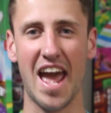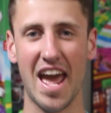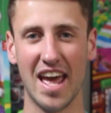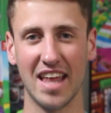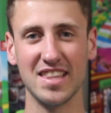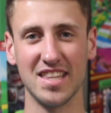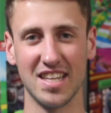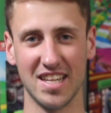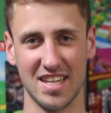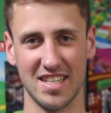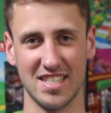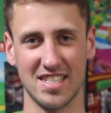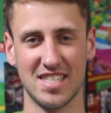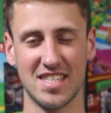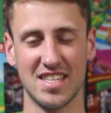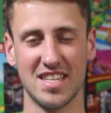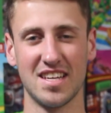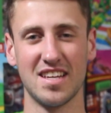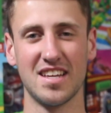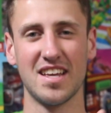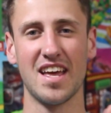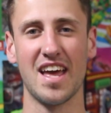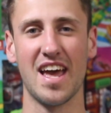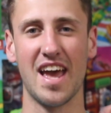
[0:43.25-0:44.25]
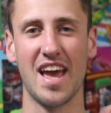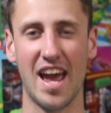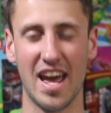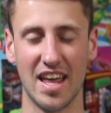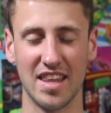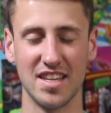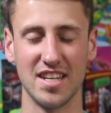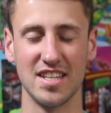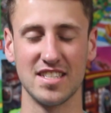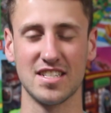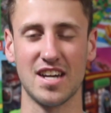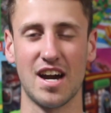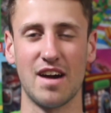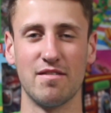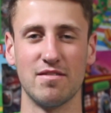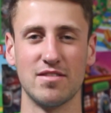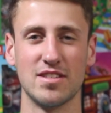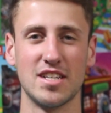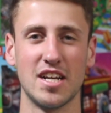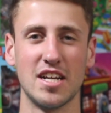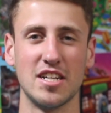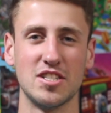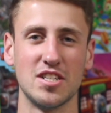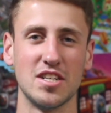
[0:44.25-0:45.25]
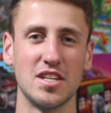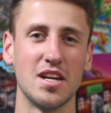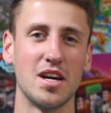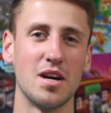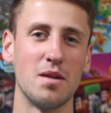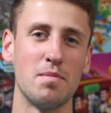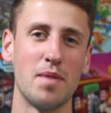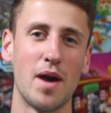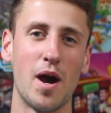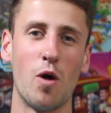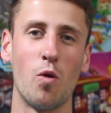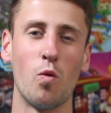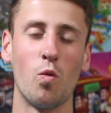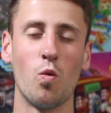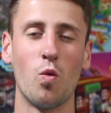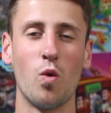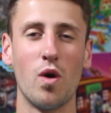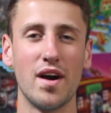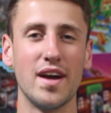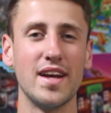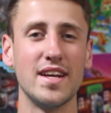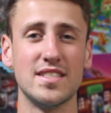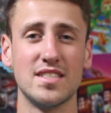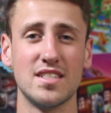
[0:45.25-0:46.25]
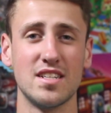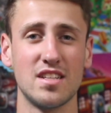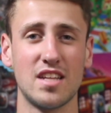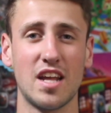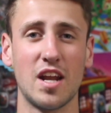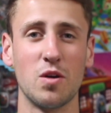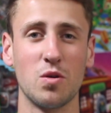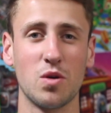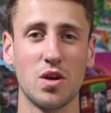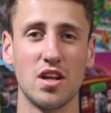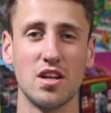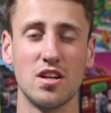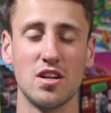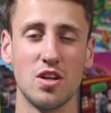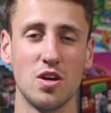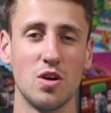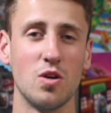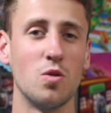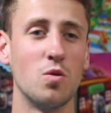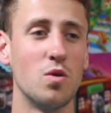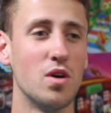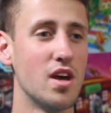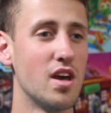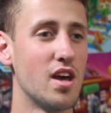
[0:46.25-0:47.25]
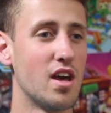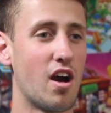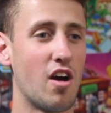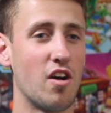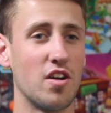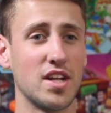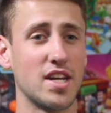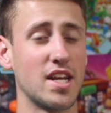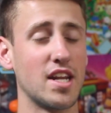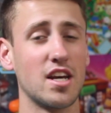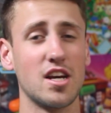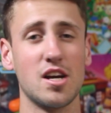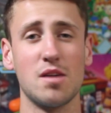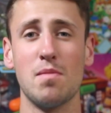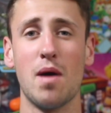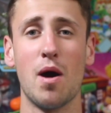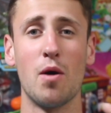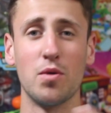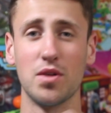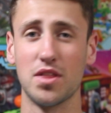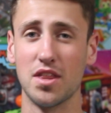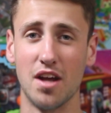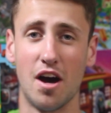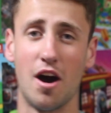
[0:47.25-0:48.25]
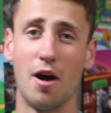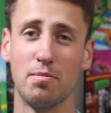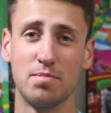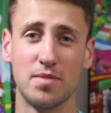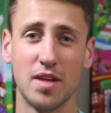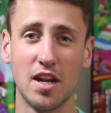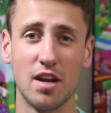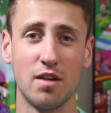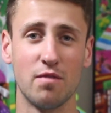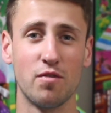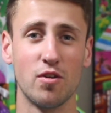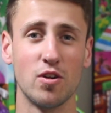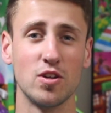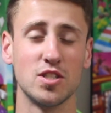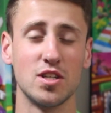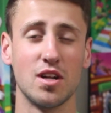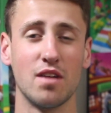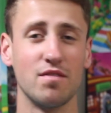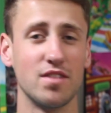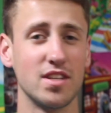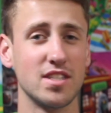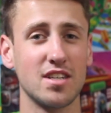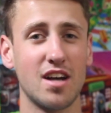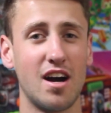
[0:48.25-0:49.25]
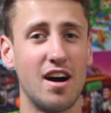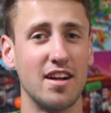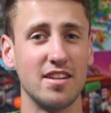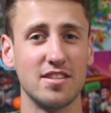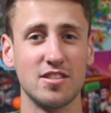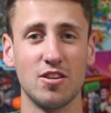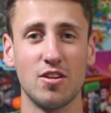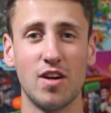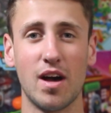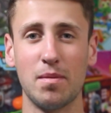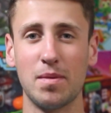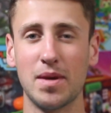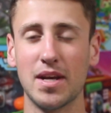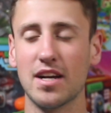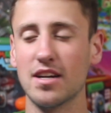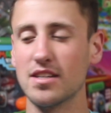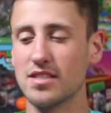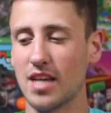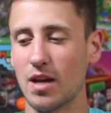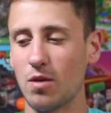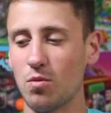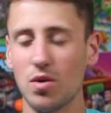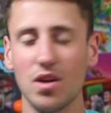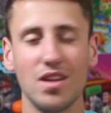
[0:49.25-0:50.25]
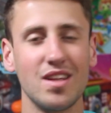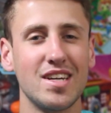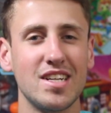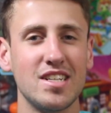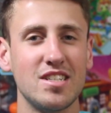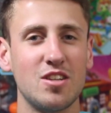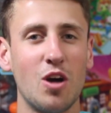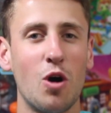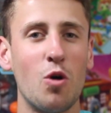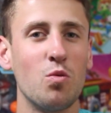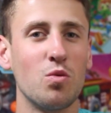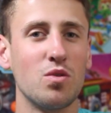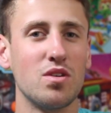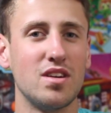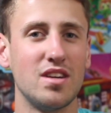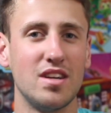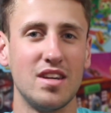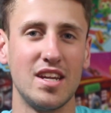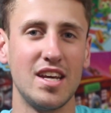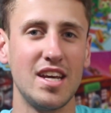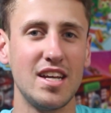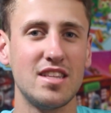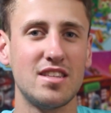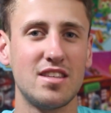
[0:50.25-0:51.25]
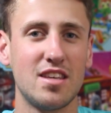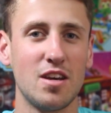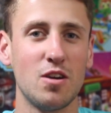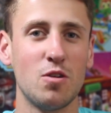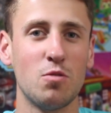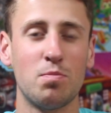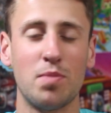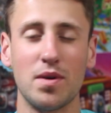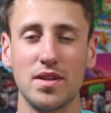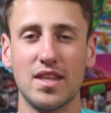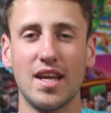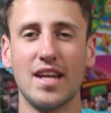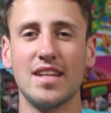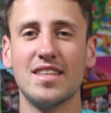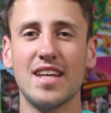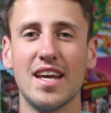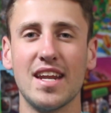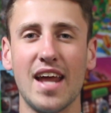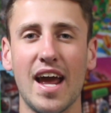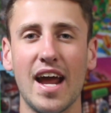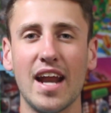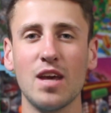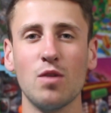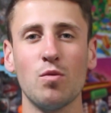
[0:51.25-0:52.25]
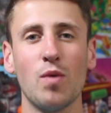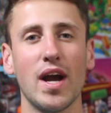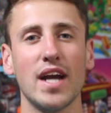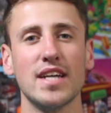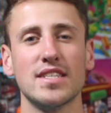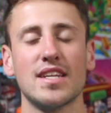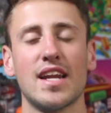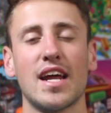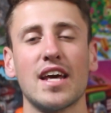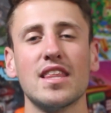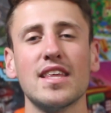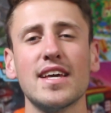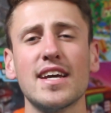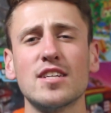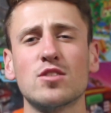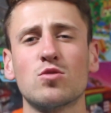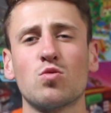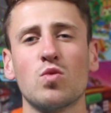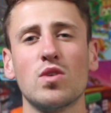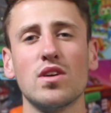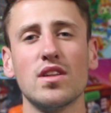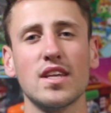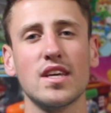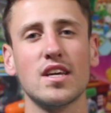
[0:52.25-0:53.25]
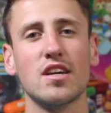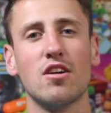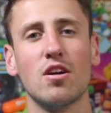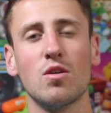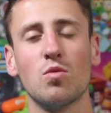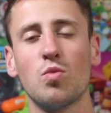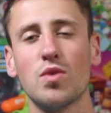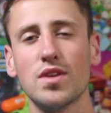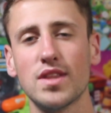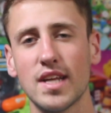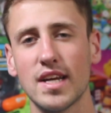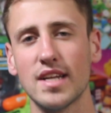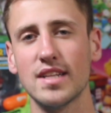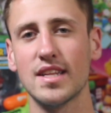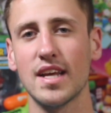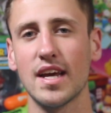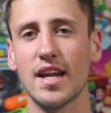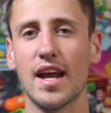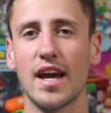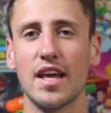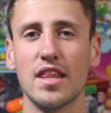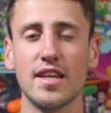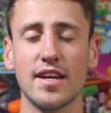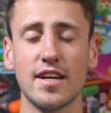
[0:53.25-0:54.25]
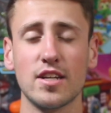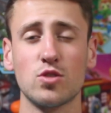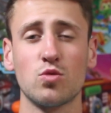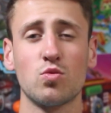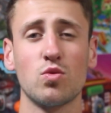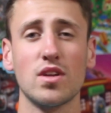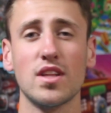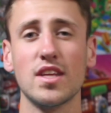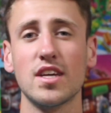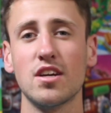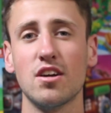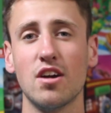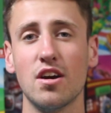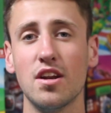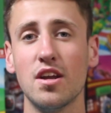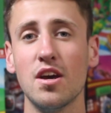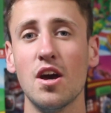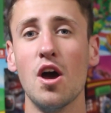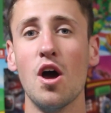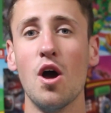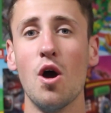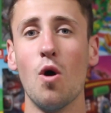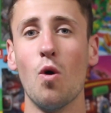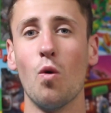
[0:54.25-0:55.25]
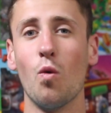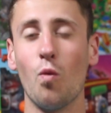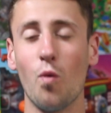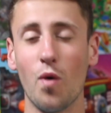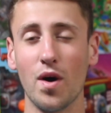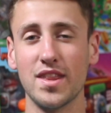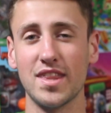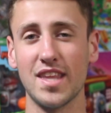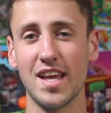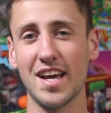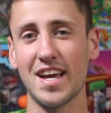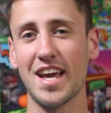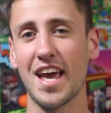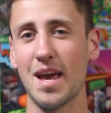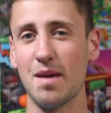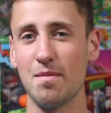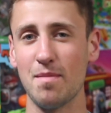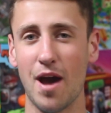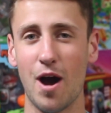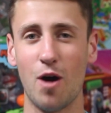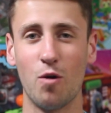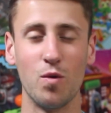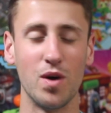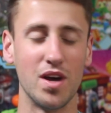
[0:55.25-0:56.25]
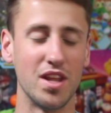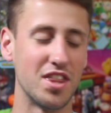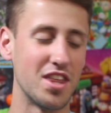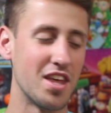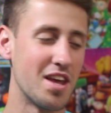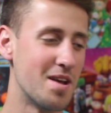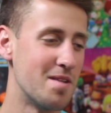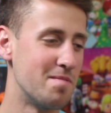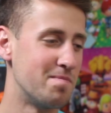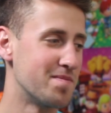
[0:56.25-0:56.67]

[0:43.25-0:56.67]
endless, endless conversation about what is Nintendo going to do. Are they going to come out with an updated version of this console? I mean, because they really don't need to, but they did anyways, and I think it's really good what they did. I think it's really good what they came out with.